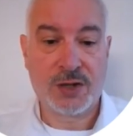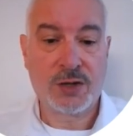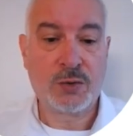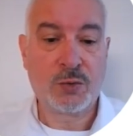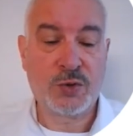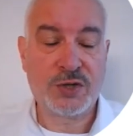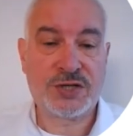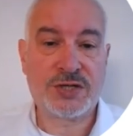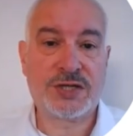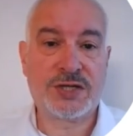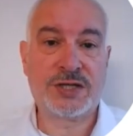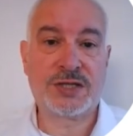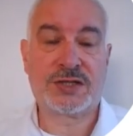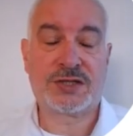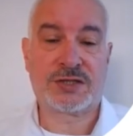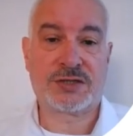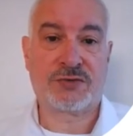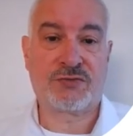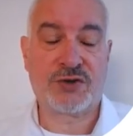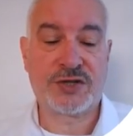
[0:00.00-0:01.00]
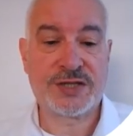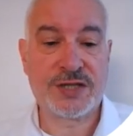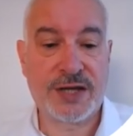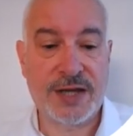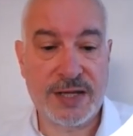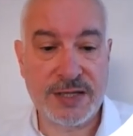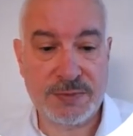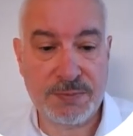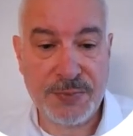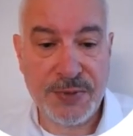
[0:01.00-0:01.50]
which is written
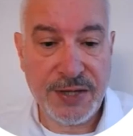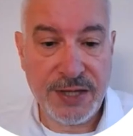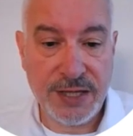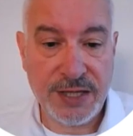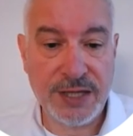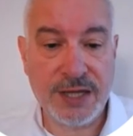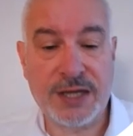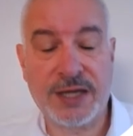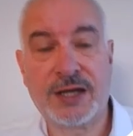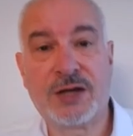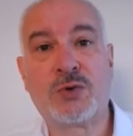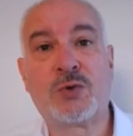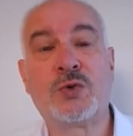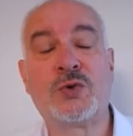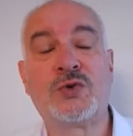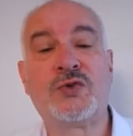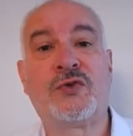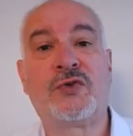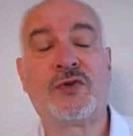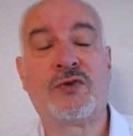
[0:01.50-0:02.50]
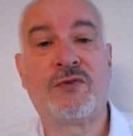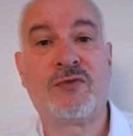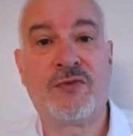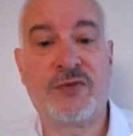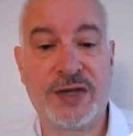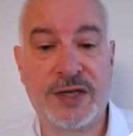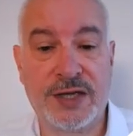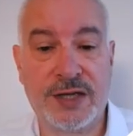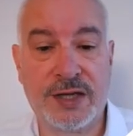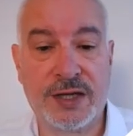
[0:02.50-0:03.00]
as P equals
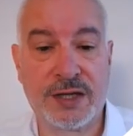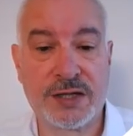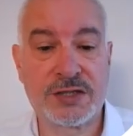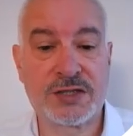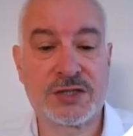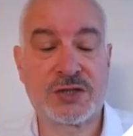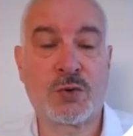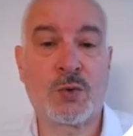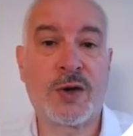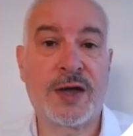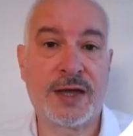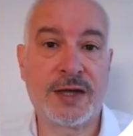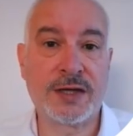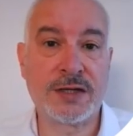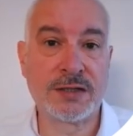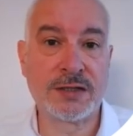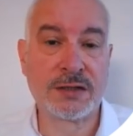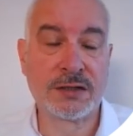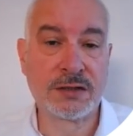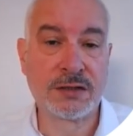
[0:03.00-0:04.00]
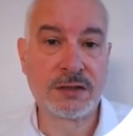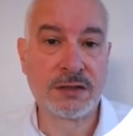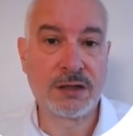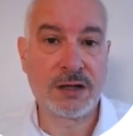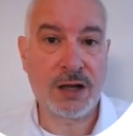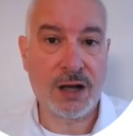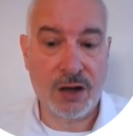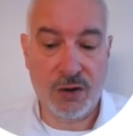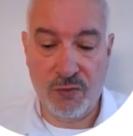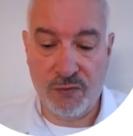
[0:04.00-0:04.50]
V squared
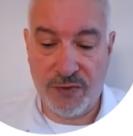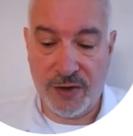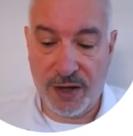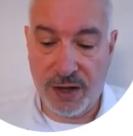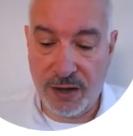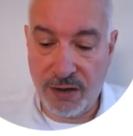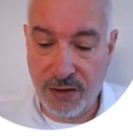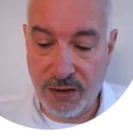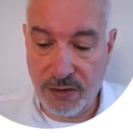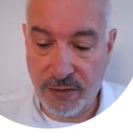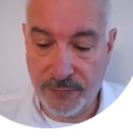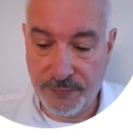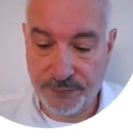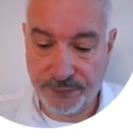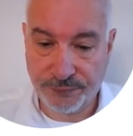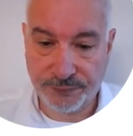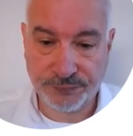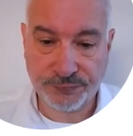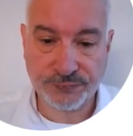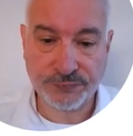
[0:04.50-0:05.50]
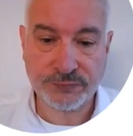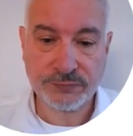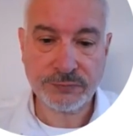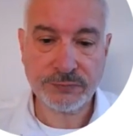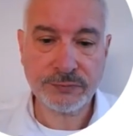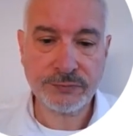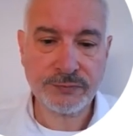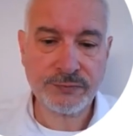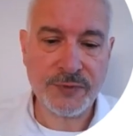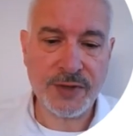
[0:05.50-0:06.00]
over R,
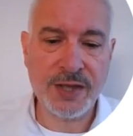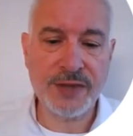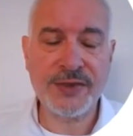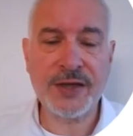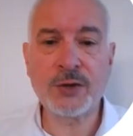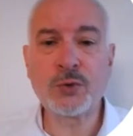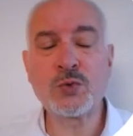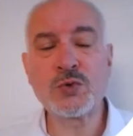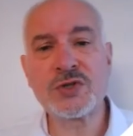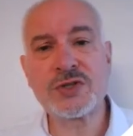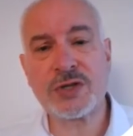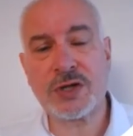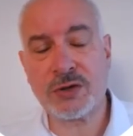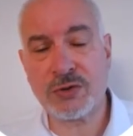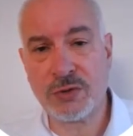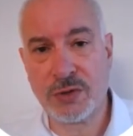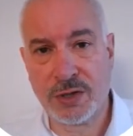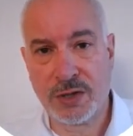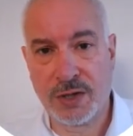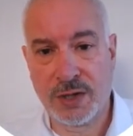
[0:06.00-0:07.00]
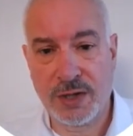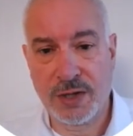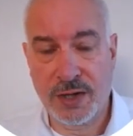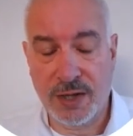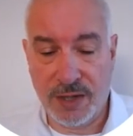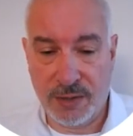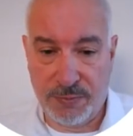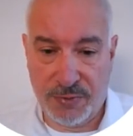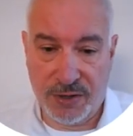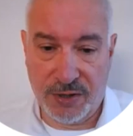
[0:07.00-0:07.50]
and that also
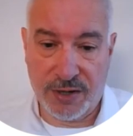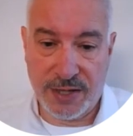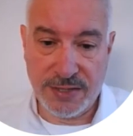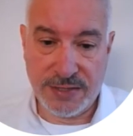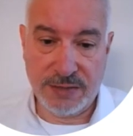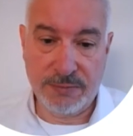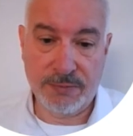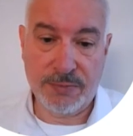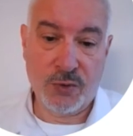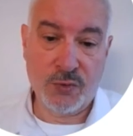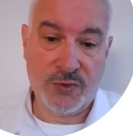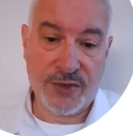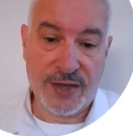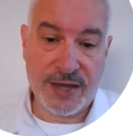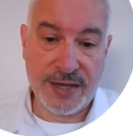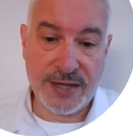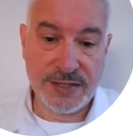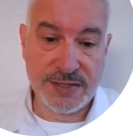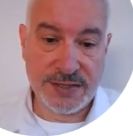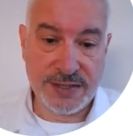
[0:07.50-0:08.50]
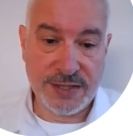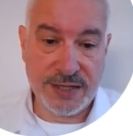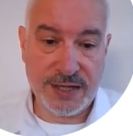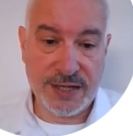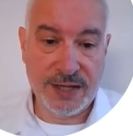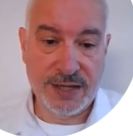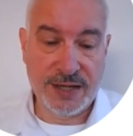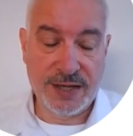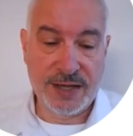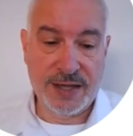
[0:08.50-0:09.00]
applies in both
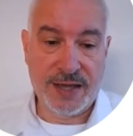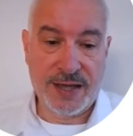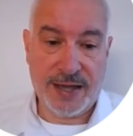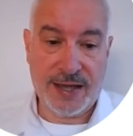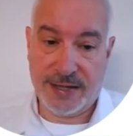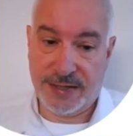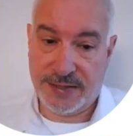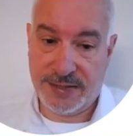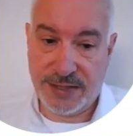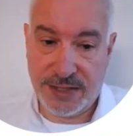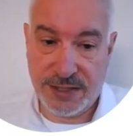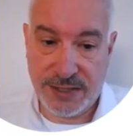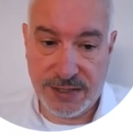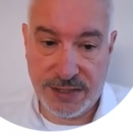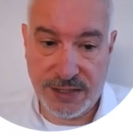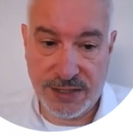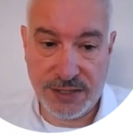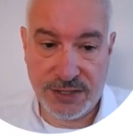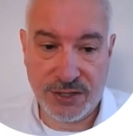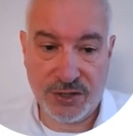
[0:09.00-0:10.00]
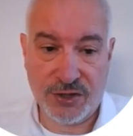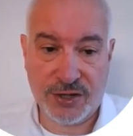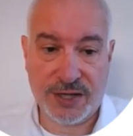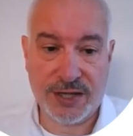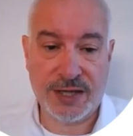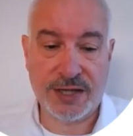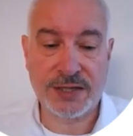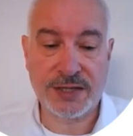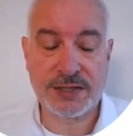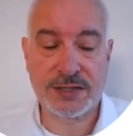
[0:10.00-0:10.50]
AC and DC
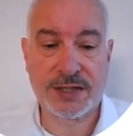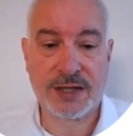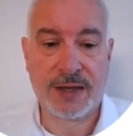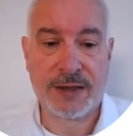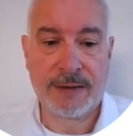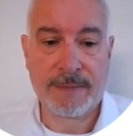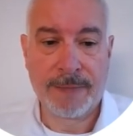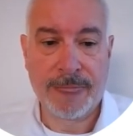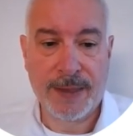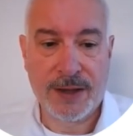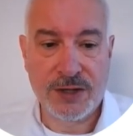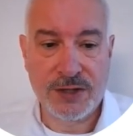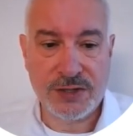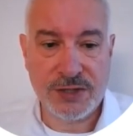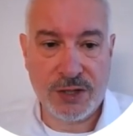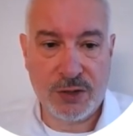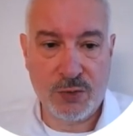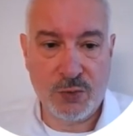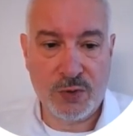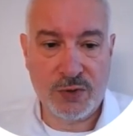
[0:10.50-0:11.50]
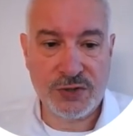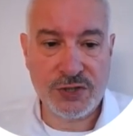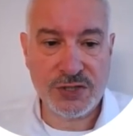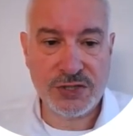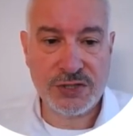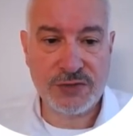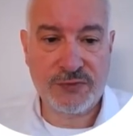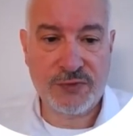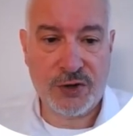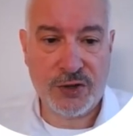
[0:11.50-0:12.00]
circuits. So
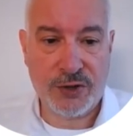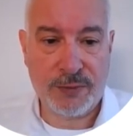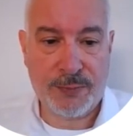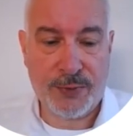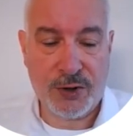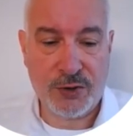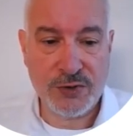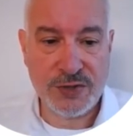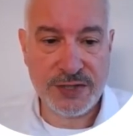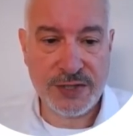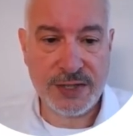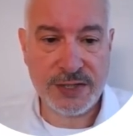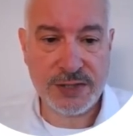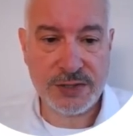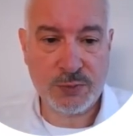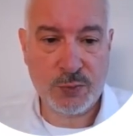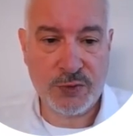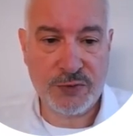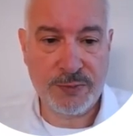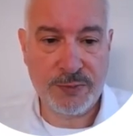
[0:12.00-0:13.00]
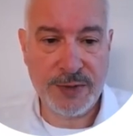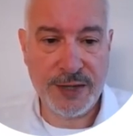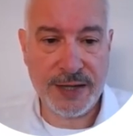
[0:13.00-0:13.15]
just to follow the process with me